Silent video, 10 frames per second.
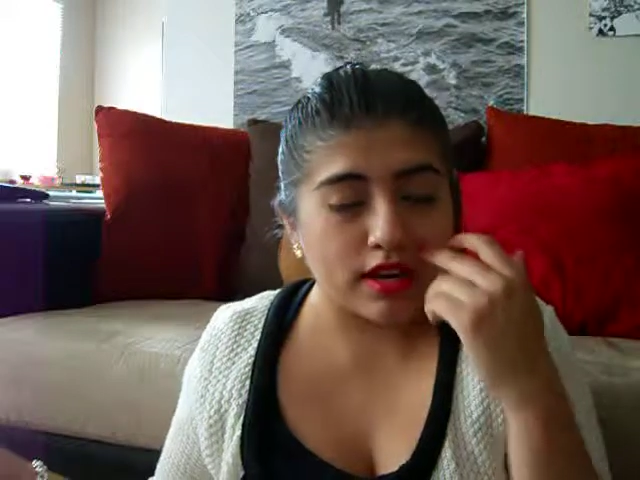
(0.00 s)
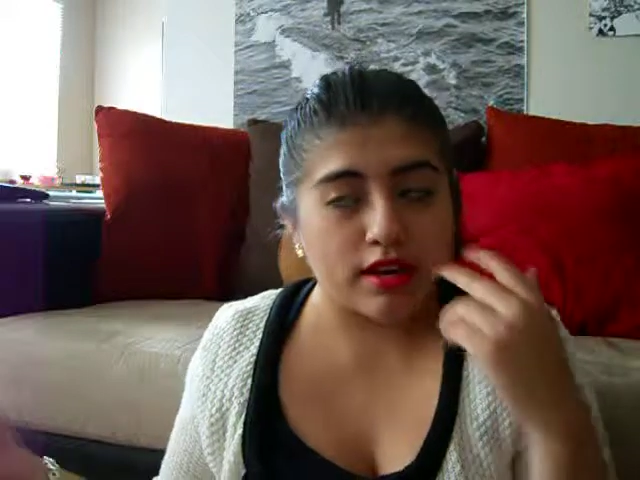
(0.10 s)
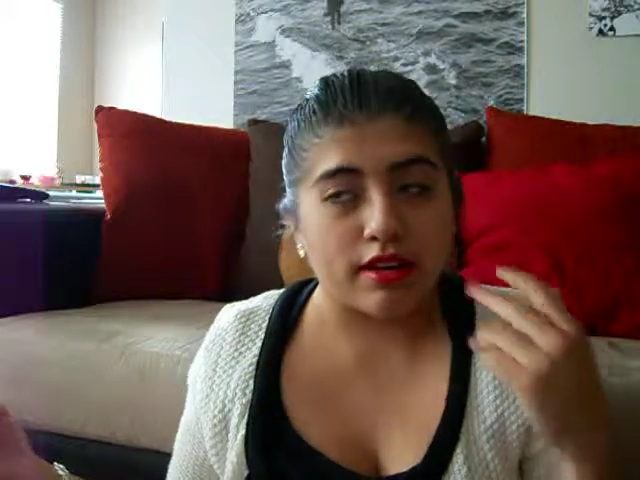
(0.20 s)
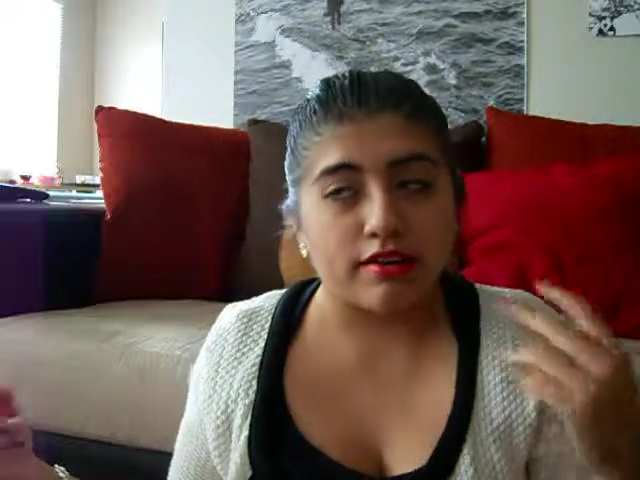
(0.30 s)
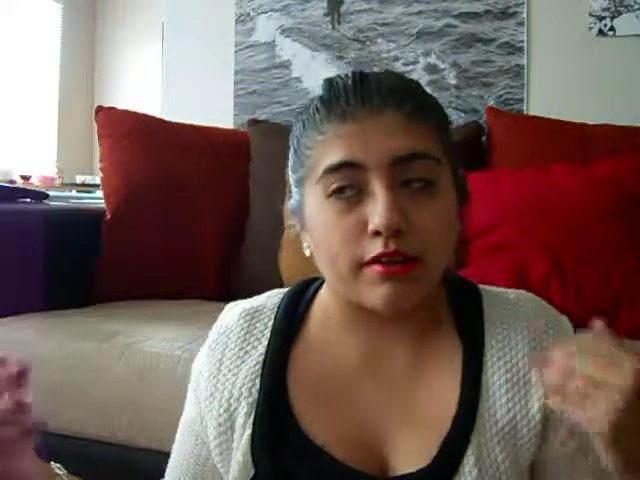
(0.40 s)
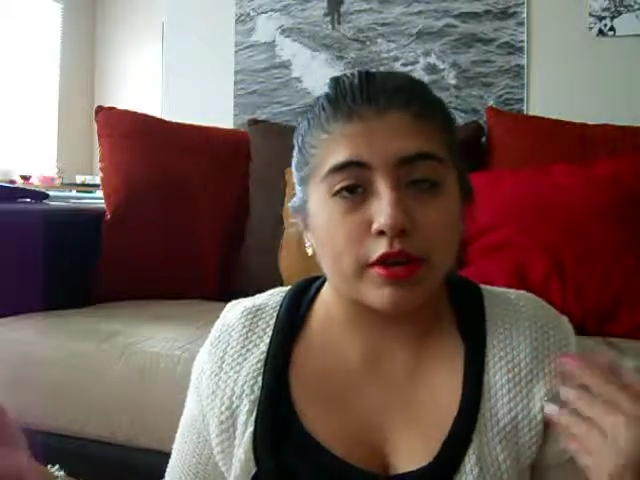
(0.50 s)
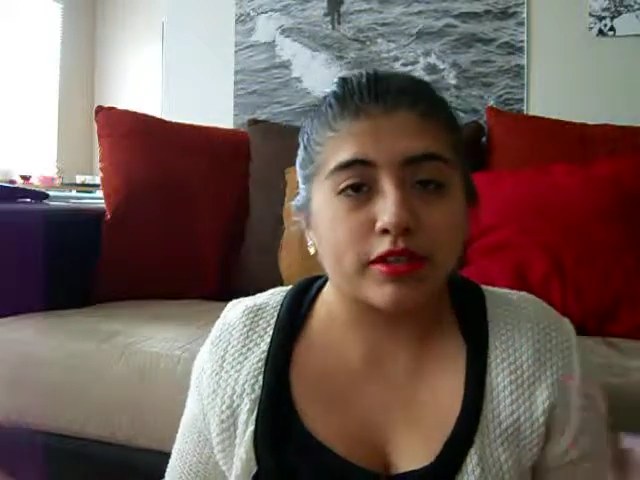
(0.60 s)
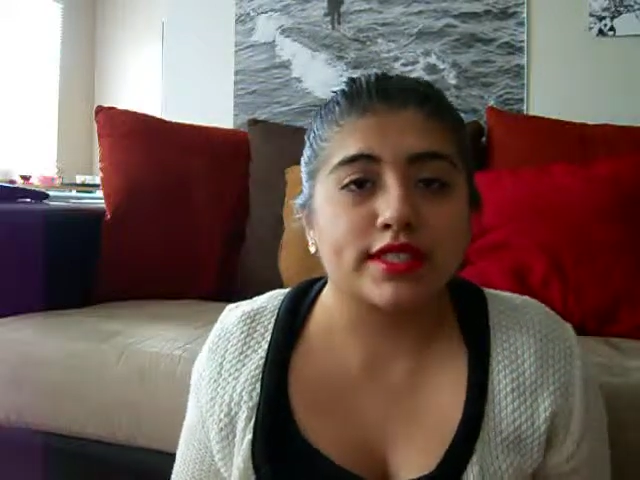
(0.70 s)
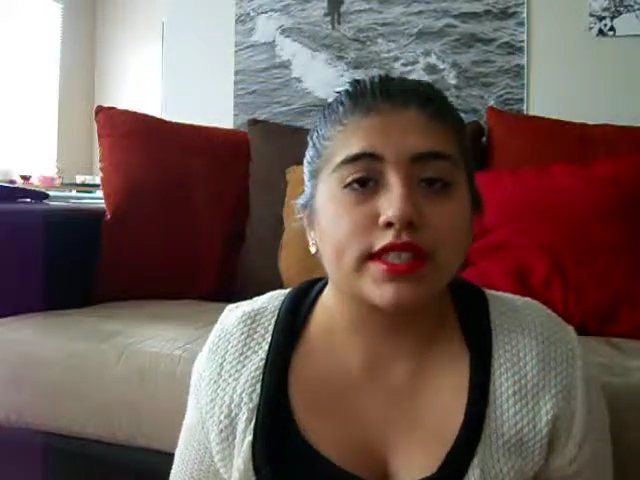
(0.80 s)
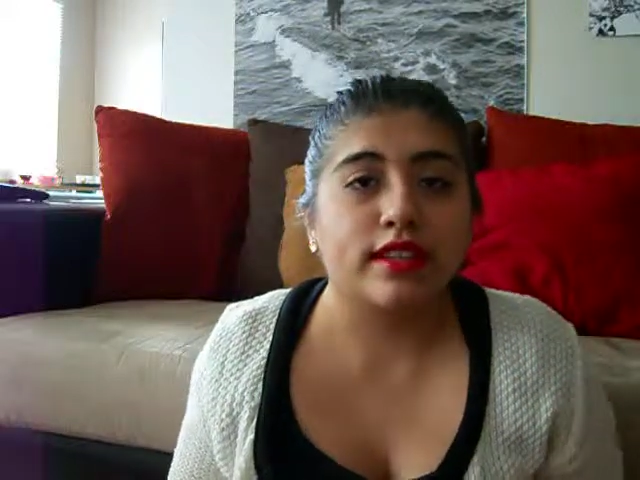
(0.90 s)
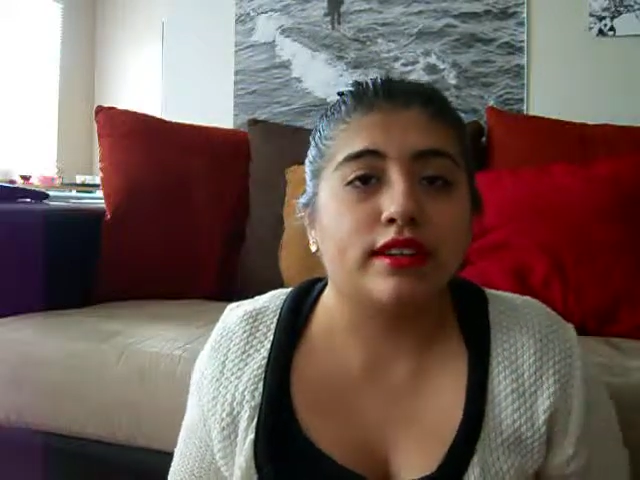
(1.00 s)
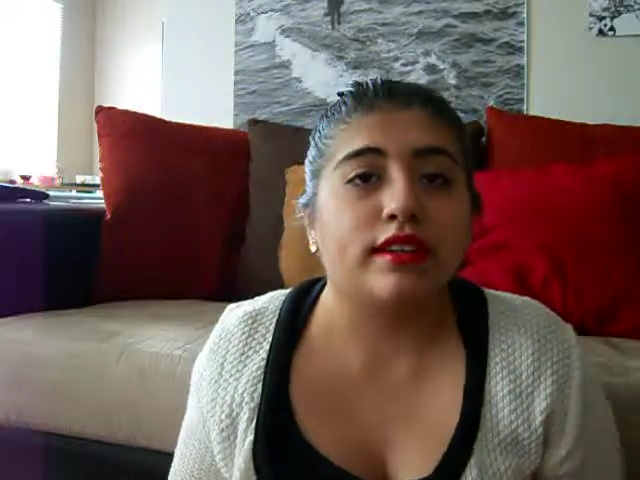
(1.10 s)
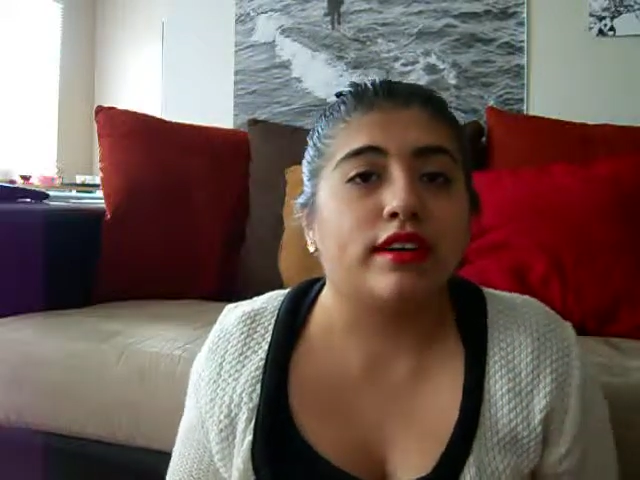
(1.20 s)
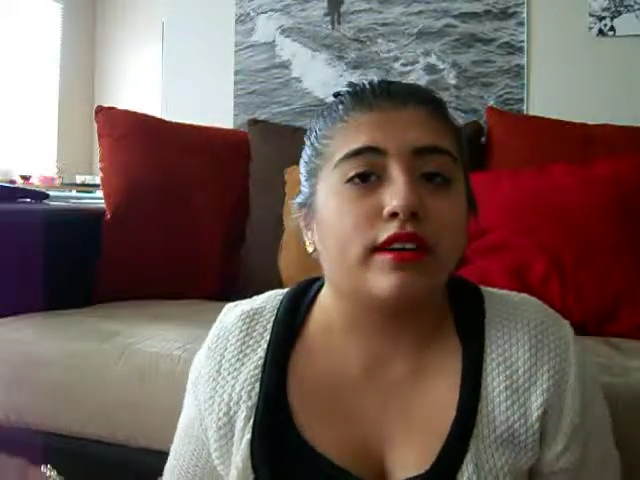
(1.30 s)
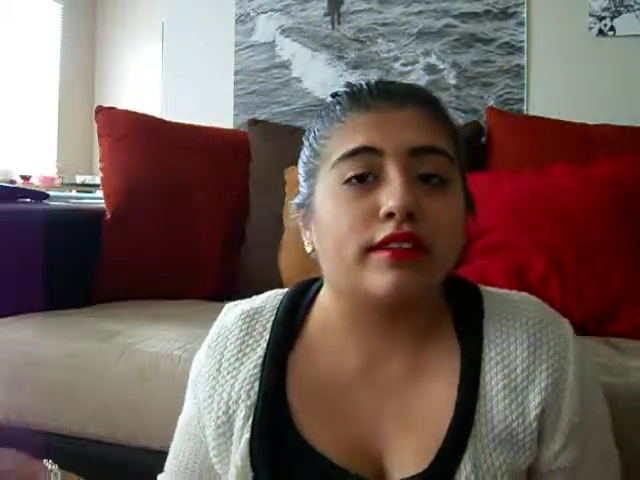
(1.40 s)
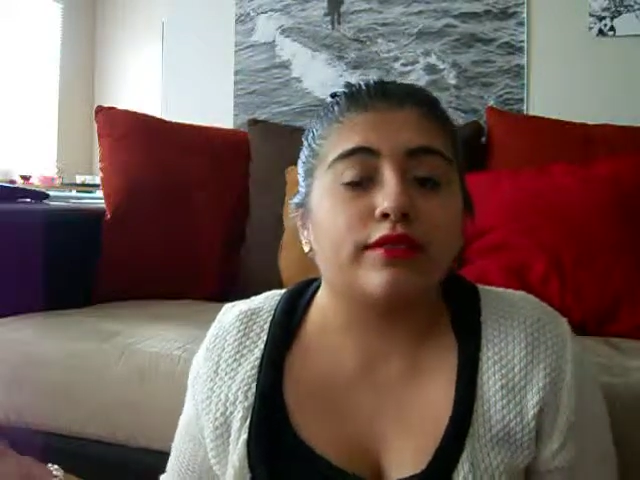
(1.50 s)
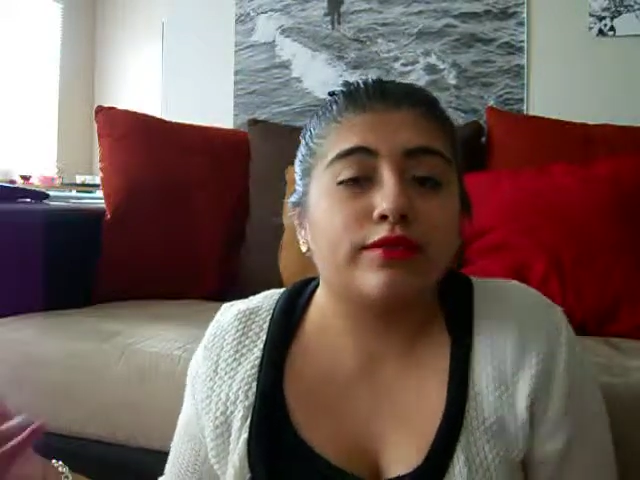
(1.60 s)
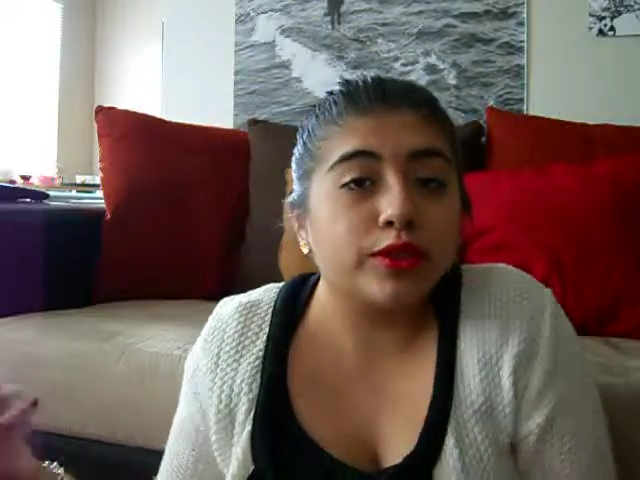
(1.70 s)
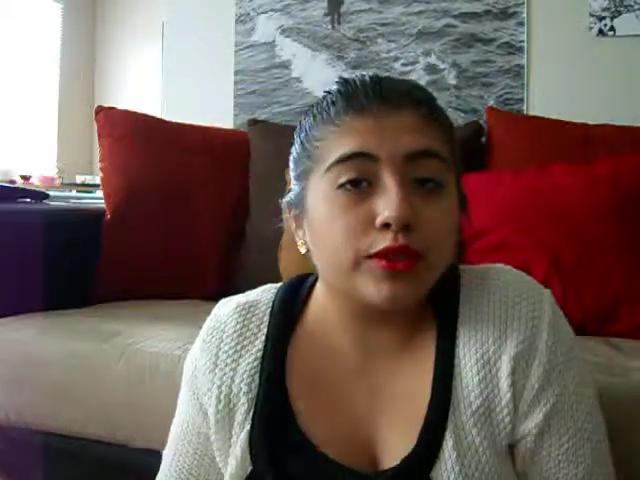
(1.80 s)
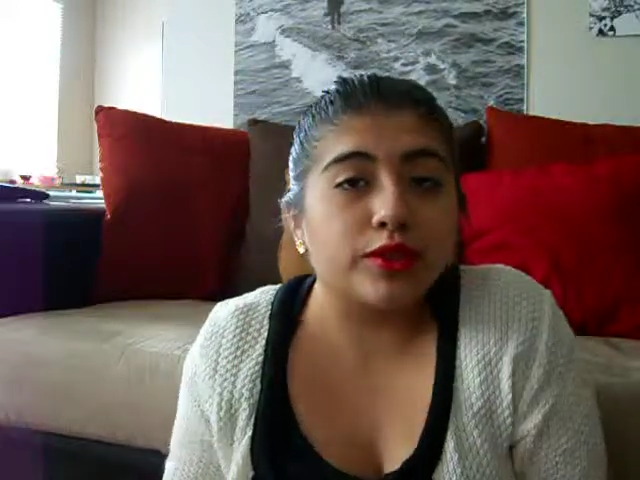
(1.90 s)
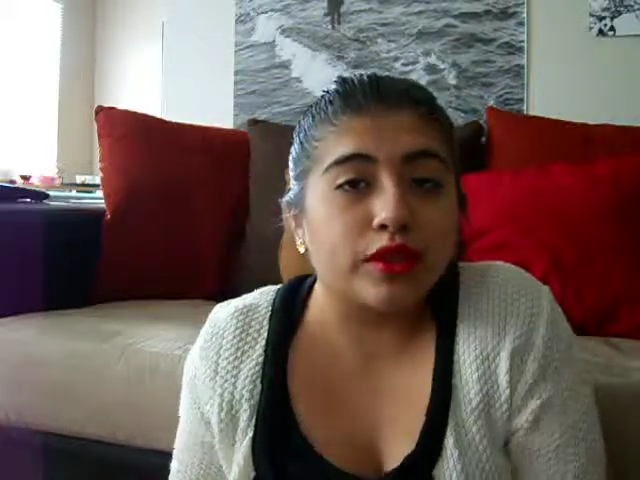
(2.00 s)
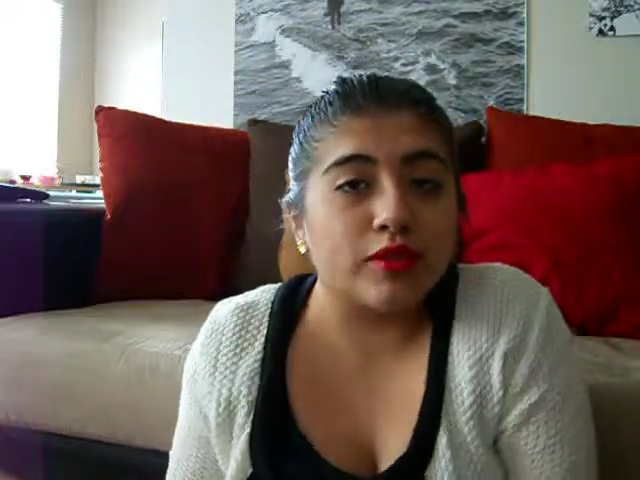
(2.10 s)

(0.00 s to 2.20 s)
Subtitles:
of a person, of food,